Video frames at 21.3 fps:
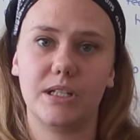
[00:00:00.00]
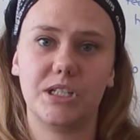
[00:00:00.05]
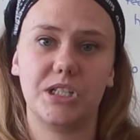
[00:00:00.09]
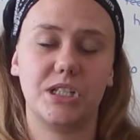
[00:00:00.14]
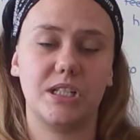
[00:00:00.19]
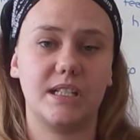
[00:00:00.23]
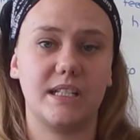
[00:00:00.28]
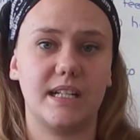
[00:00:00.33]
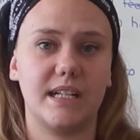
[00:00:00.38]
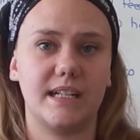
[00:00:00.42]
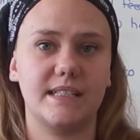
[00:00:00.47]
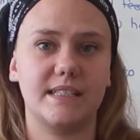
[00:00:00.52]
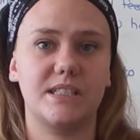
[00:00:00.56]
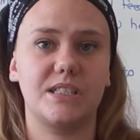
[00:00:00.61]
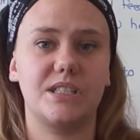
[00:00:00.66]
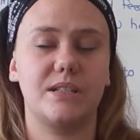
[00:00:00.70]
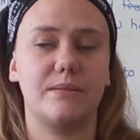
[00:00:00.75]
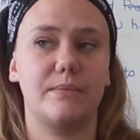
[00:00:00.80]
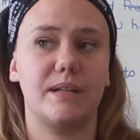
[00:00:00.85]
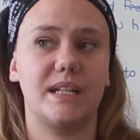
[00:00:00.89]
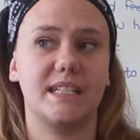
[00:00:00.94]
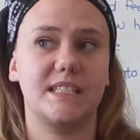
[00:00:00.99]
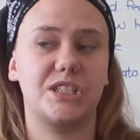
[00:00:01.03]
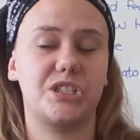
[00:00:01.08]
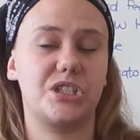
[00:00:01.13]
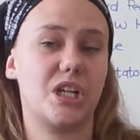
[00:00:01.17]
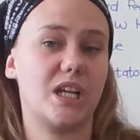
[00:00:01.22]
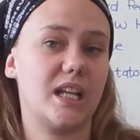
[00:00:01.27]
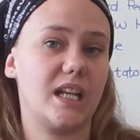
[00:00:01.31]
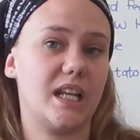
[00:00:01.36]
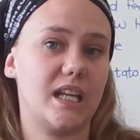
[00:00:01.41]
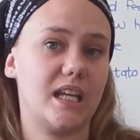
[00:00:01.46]
what she does, she makes
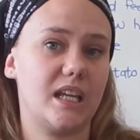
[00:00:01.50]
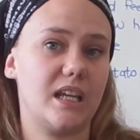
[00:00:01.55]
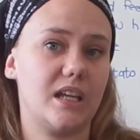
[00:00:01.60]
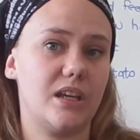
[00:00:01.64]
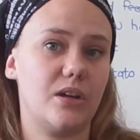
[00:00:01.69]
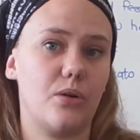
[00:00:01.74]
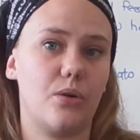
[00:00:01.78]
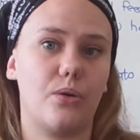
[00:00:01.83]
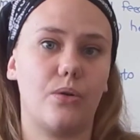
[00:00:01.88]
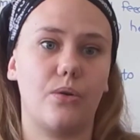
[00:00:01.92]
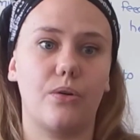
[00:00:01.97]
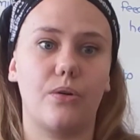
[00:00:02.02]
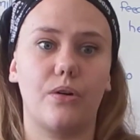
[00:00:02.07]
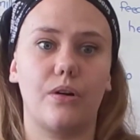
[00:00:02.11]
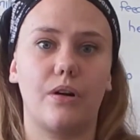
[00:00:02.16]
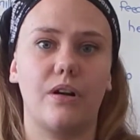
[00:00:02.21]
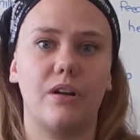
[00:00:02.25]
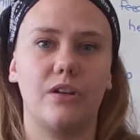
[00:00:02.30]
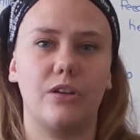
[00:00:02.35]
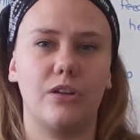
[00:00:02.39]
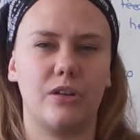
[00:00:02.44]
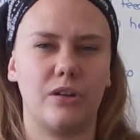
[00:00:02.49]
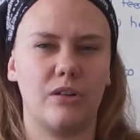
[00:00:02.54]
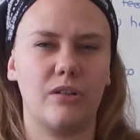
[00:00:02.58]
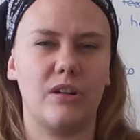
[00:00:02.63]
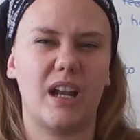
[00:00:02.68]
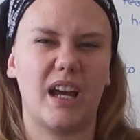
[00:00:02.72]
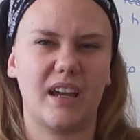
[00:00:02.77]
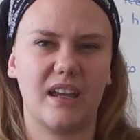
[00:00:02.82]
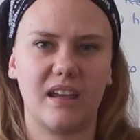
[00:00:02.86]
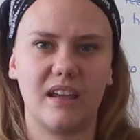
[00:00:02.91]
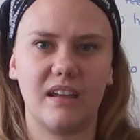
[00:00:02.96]
jelly or,
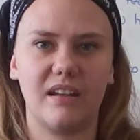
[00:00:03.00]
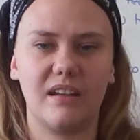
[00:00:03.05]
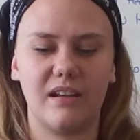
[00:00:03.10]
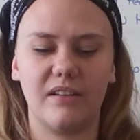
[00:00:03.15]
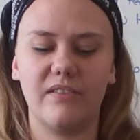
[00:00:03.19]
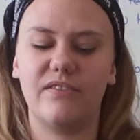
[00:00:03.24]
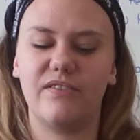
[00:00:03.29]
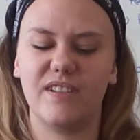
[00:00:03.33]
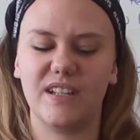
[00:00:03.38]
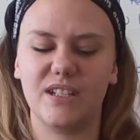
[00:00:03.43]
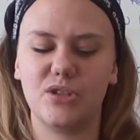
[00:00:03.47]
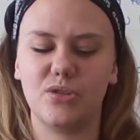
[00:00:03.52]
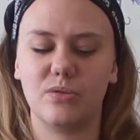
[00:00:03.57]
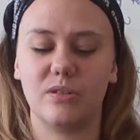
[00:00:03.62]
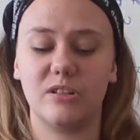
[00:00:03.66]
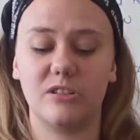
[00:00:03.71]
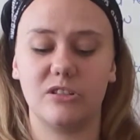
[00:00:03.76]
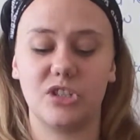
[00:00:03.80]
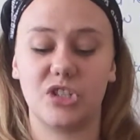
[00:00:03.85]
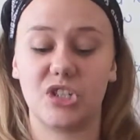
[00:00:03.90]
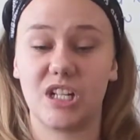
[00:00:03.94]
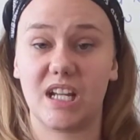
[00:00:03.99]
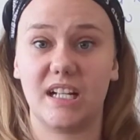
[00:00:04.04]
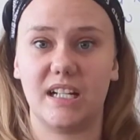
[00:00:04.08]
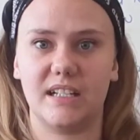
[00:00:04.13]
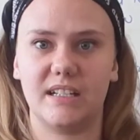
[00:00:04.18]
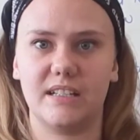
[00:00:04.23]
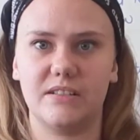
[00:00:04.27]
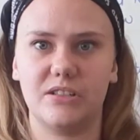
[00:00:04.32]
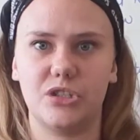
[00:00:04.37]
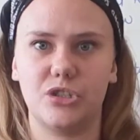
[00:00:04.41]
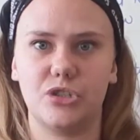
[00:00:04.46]
like individual jellies.